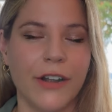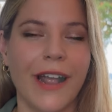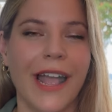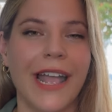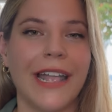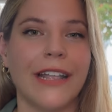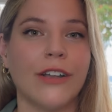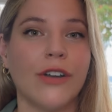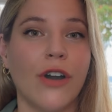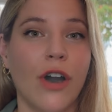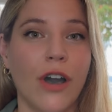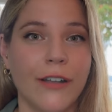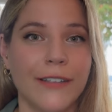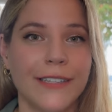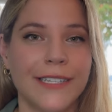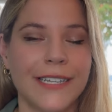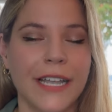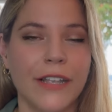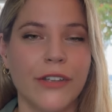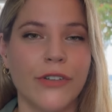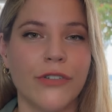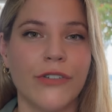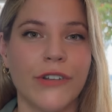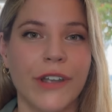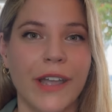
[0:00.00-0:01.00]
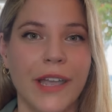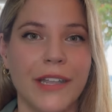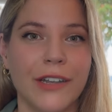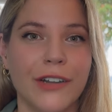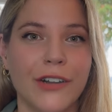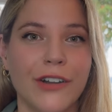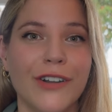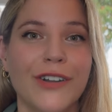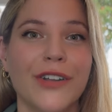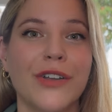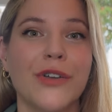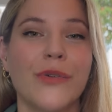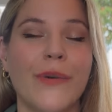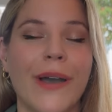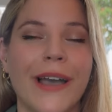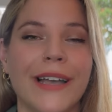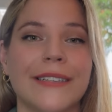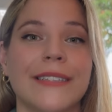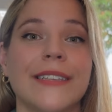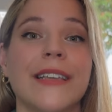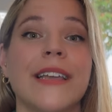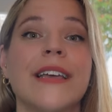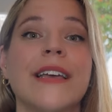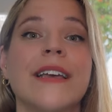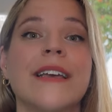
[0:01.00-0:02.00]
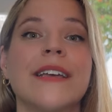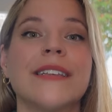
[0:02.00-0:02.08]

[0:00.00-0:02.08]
and content creator who has